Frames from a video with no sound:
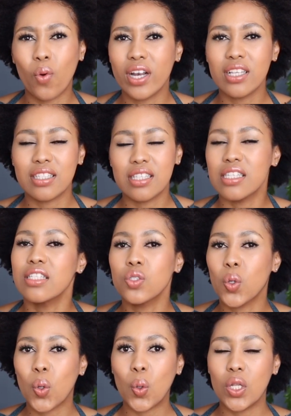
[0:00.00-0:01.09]
what is
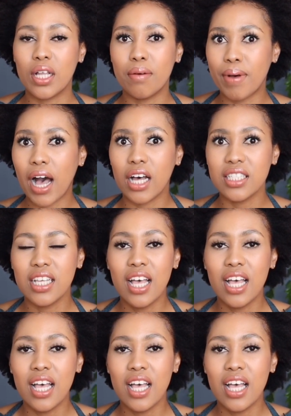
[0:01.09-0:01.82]
this all about.